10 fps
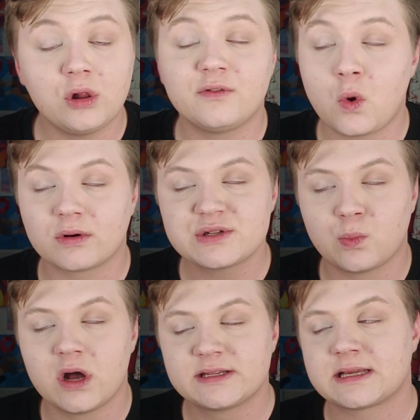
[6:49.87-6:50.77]
of course,
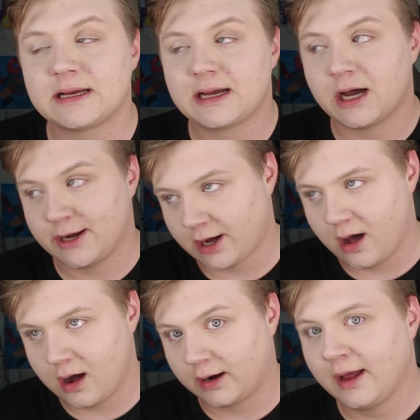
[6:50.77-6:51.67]
was a
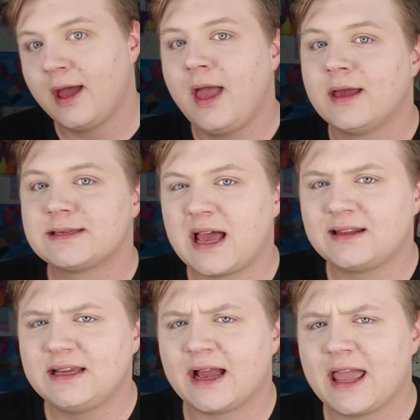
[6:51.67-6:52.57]
dog.
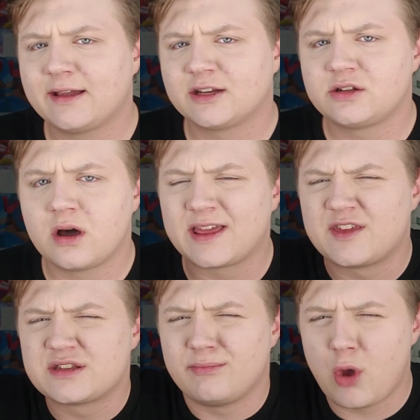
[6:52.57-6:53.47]
Sadly, I can't get a dog at
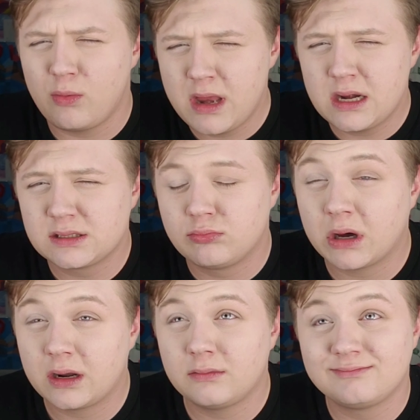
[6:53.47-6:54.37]
this moment,
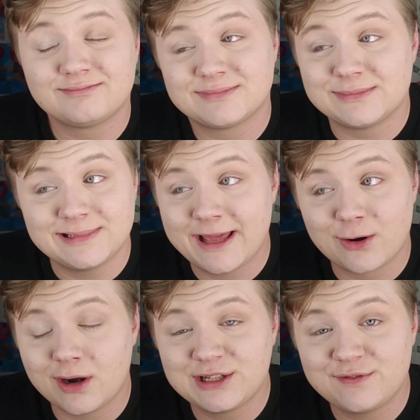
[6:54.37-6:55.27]
but
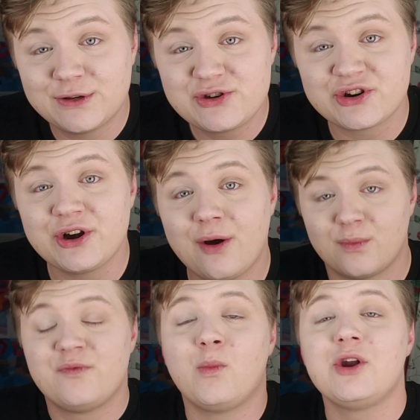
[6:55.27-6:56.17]
later on in the future,
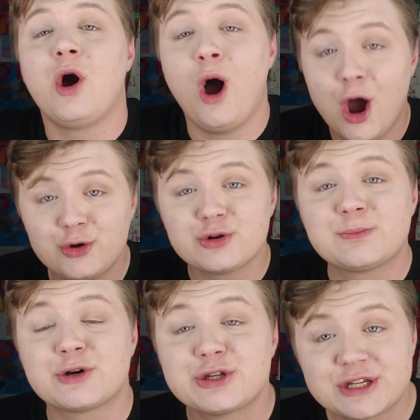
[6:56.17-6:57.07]

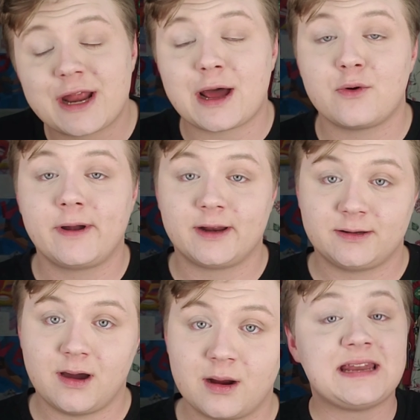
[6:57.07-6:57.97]
100% I will get a
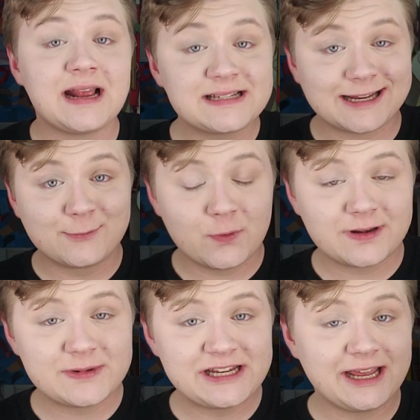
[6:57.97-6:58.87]
dog. Next, I'm going
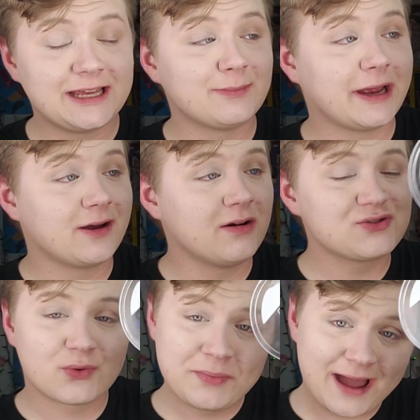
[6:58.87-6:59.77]
to be taking my
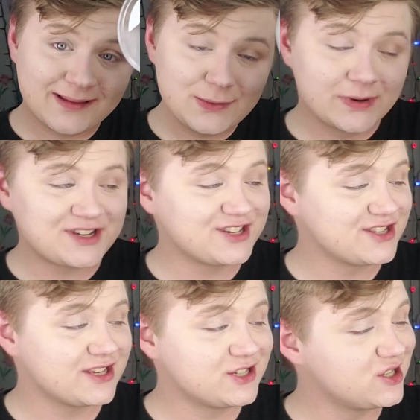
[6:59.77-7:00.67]
contour palette, which is
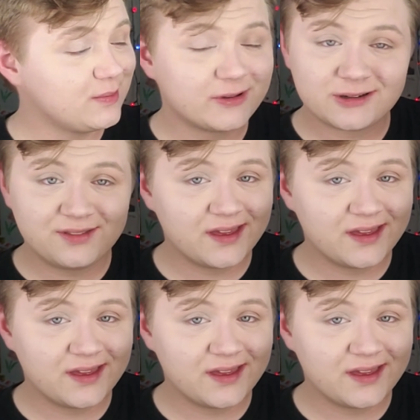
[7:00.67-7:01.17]
this cheap little